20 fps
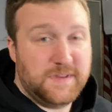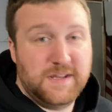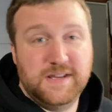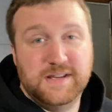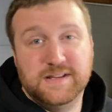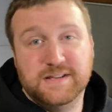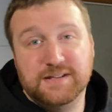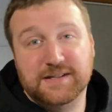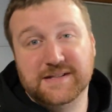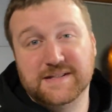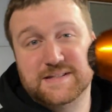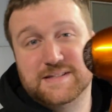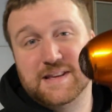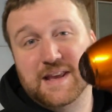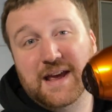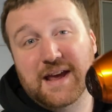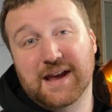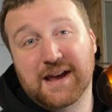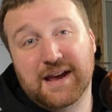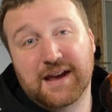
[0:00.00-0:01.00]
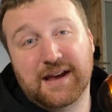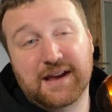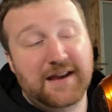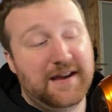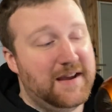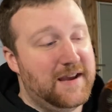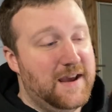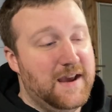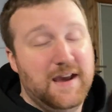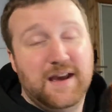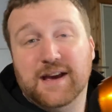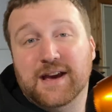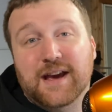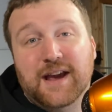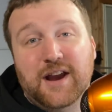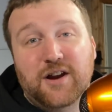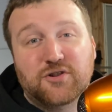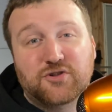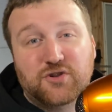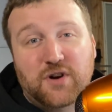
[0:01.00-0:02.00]
is a
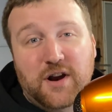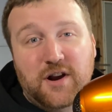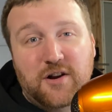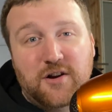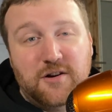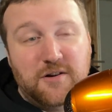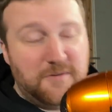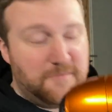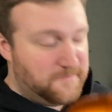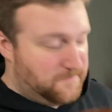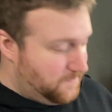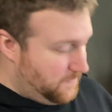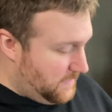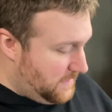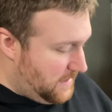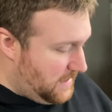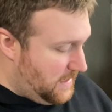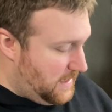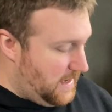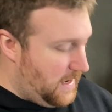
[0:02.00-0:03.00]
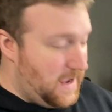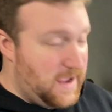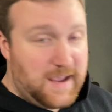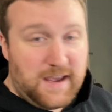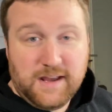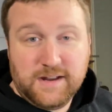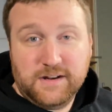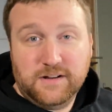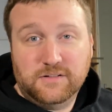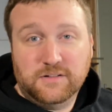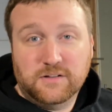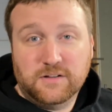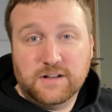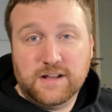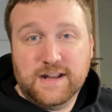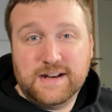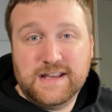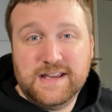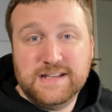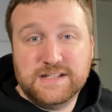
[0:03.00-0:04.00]
hair dryer and a little
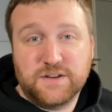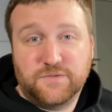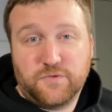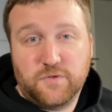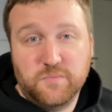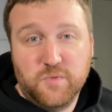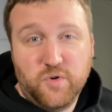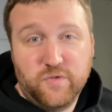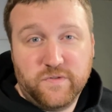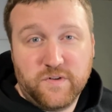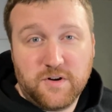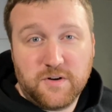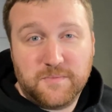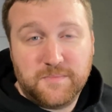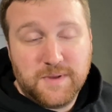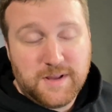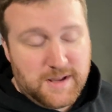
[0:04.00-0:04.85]
adhesive remover.